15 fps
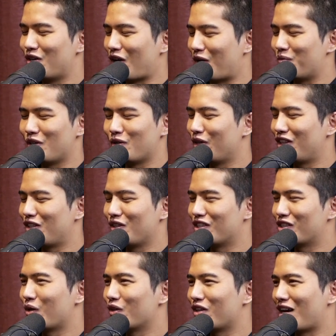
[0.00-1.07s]
with you this
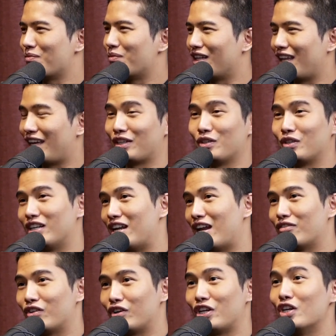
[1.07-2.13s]
whole time, but like you could never
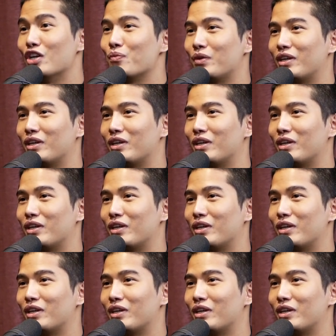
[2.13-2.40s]
hear me.